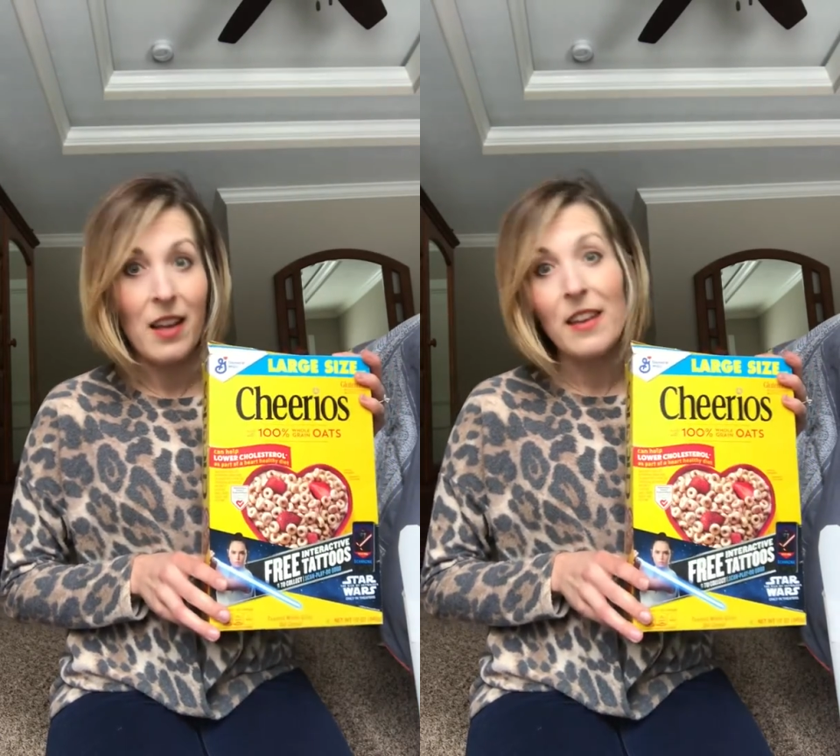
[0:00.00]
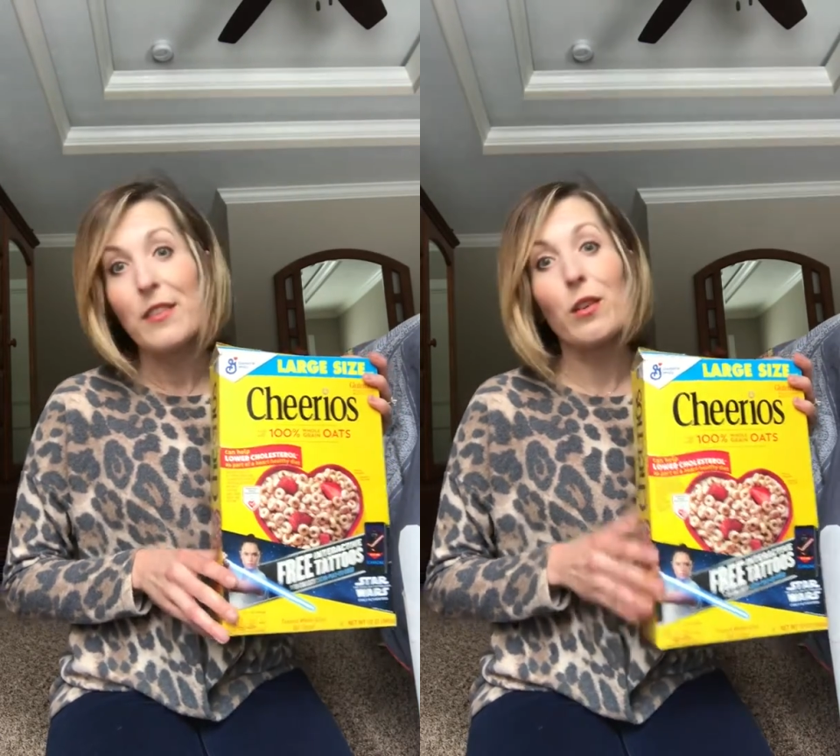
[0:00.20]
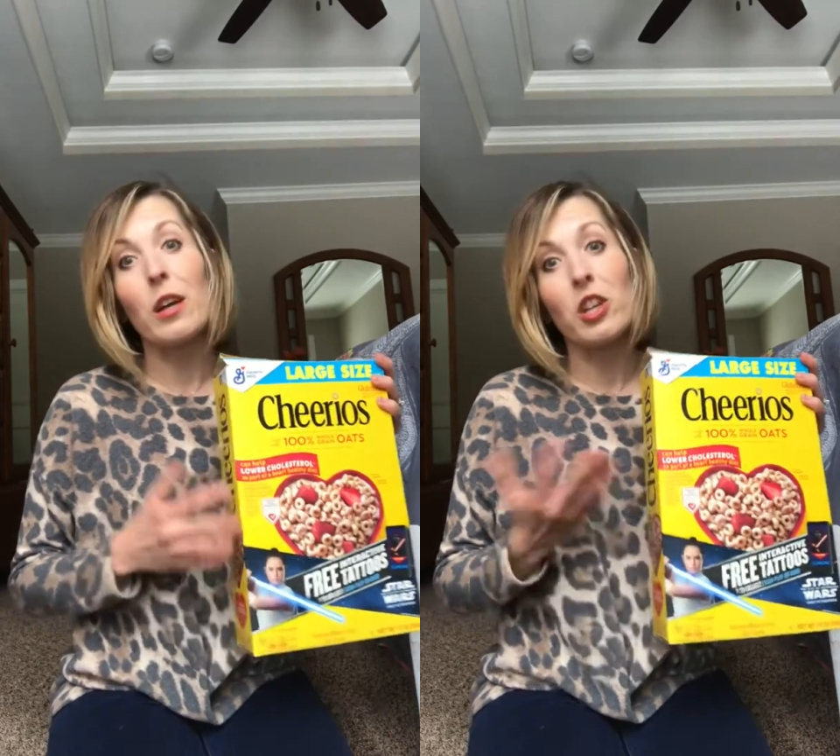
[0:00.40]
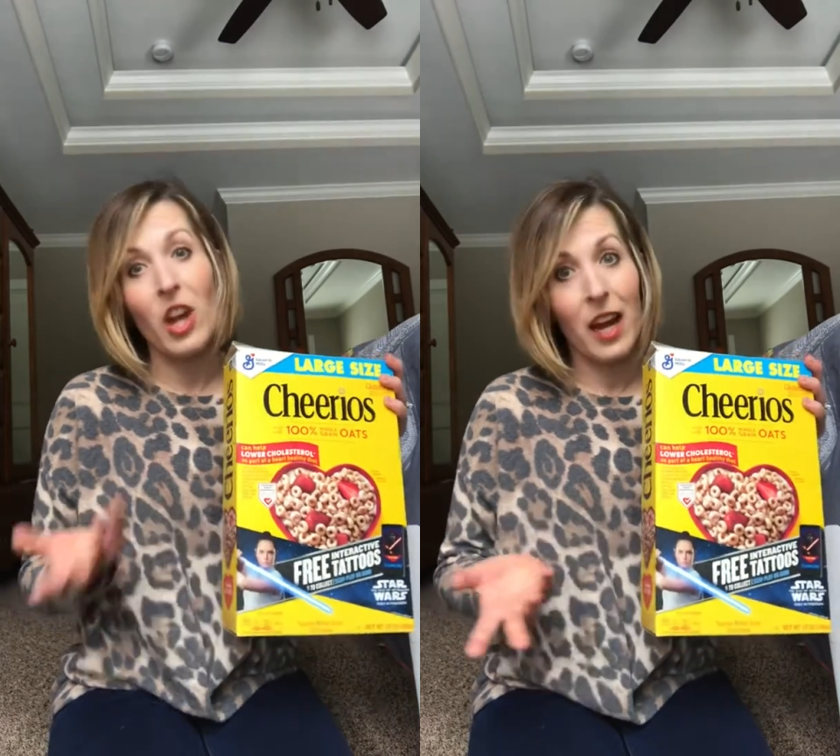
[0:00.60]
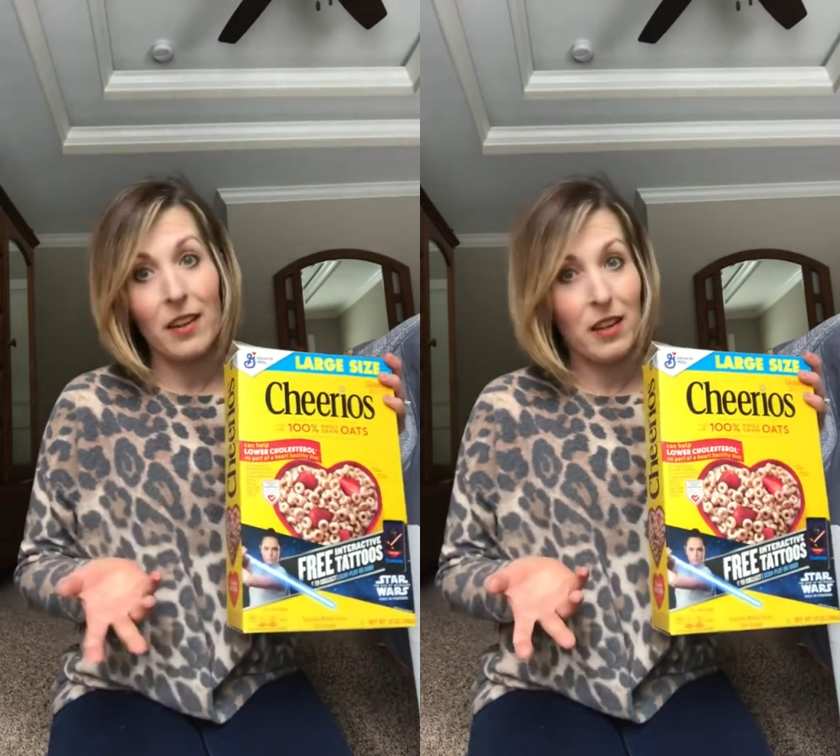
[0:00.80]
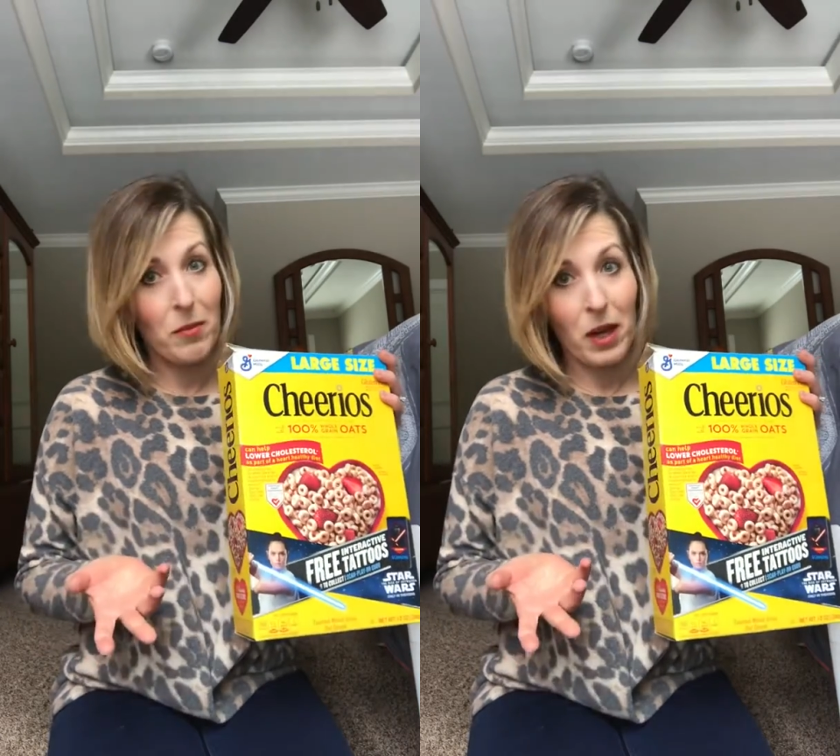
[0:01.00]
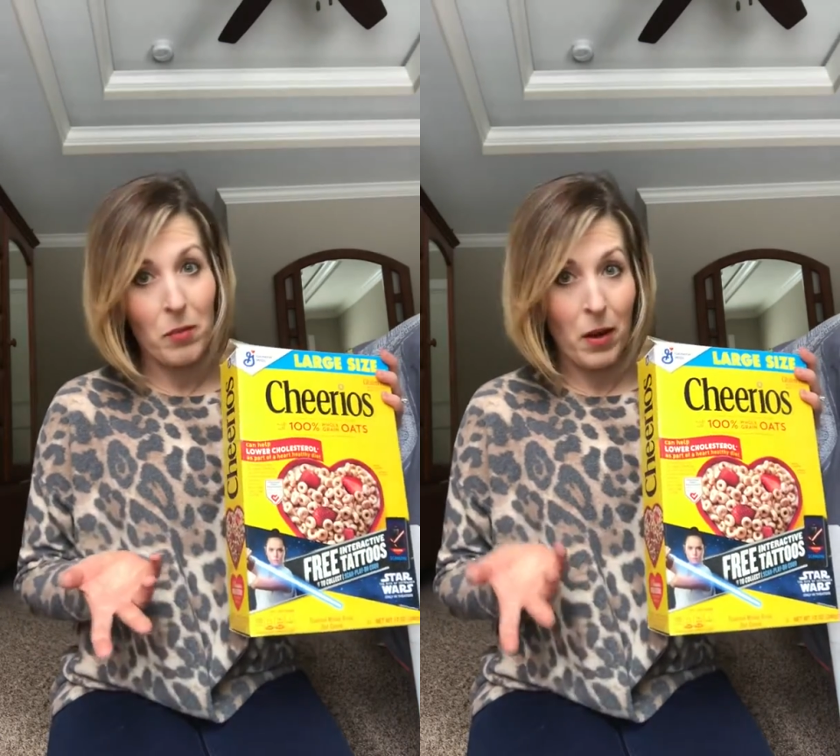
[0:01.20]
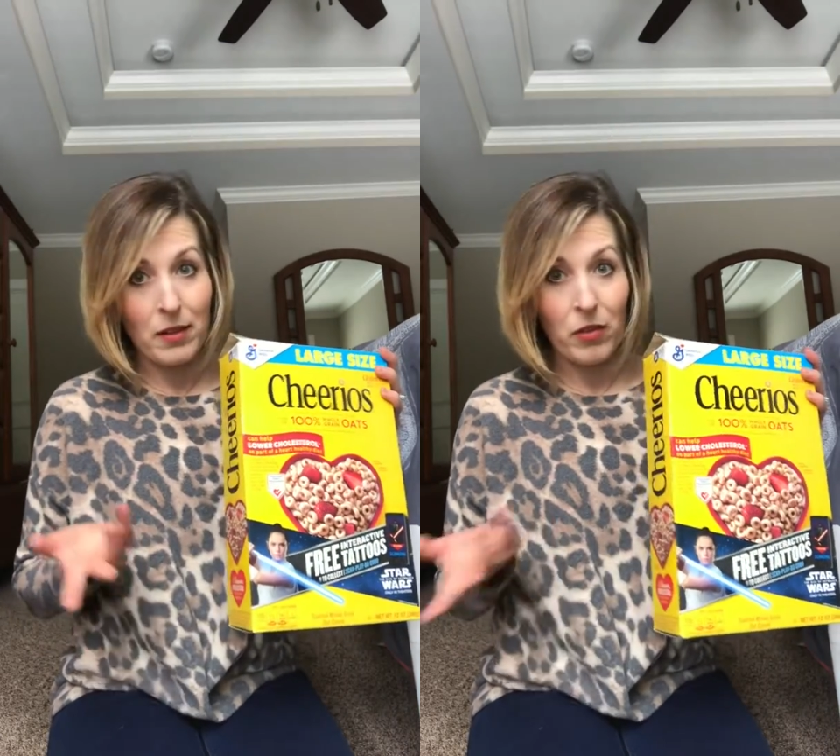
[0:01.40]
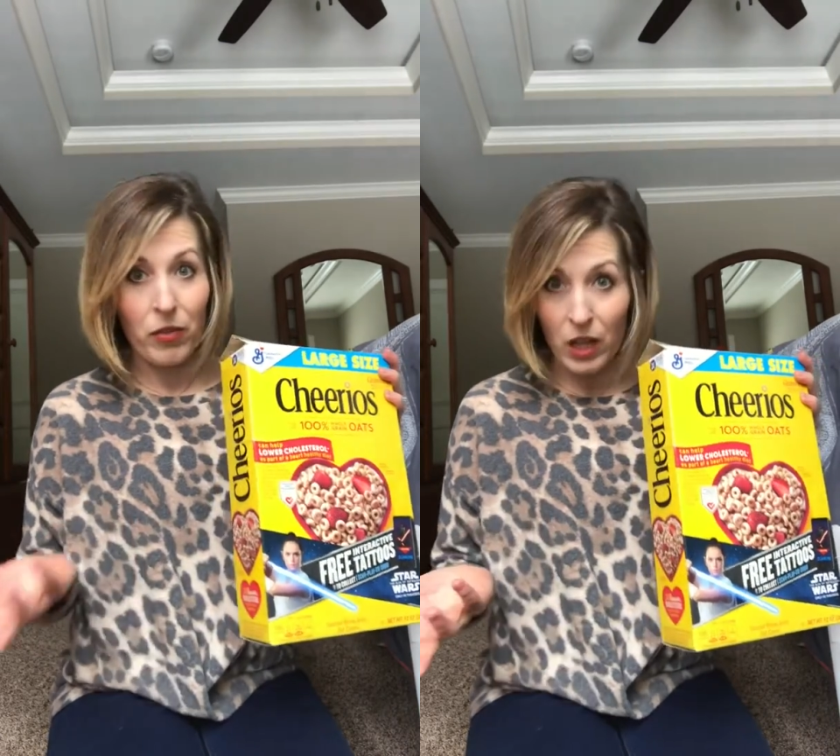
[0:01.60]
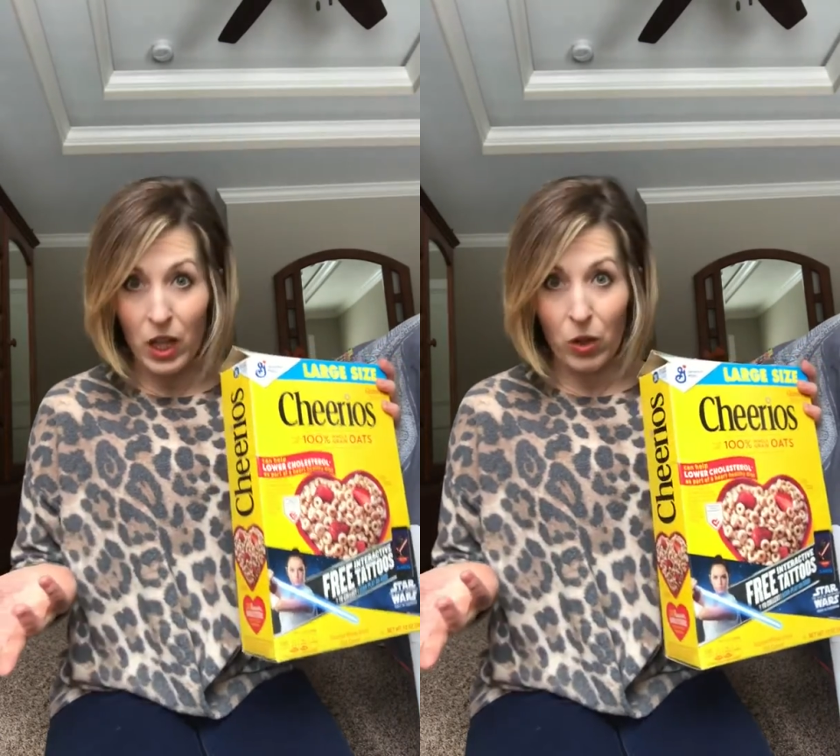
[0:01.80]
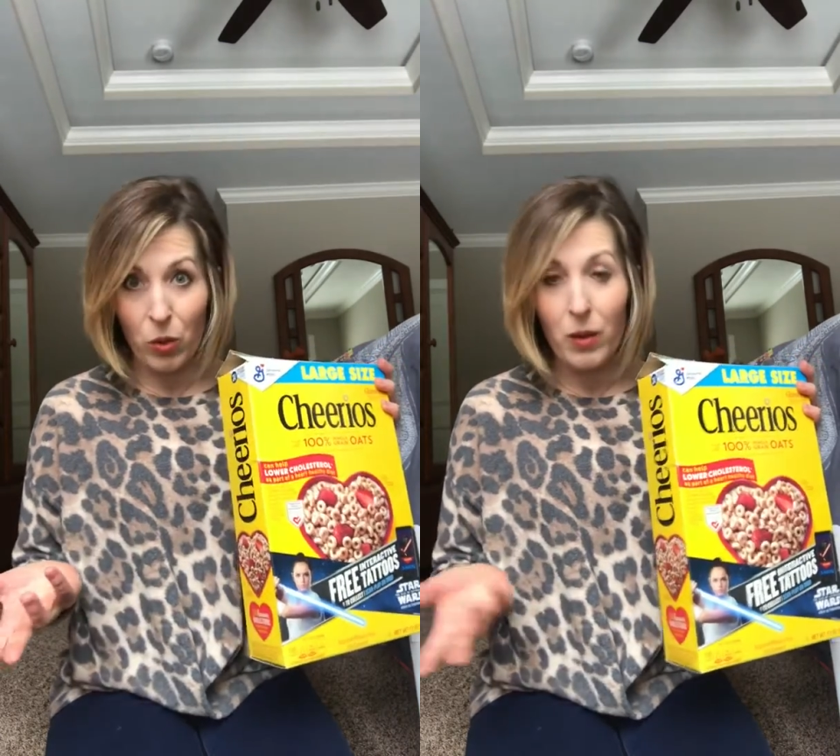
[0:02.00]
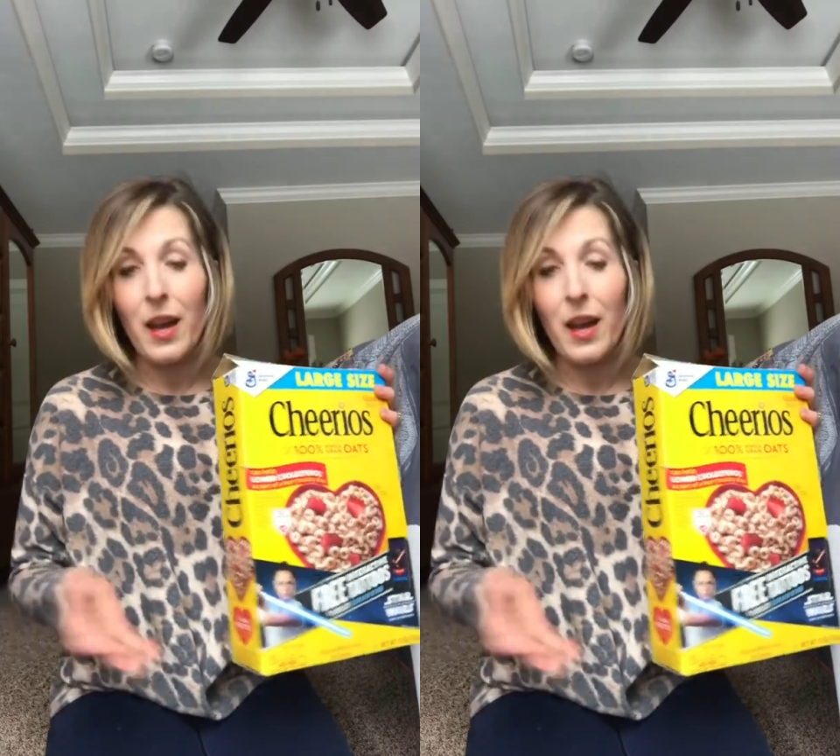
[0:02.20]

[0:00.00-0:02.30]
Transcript: So your child can make a puzzle for you.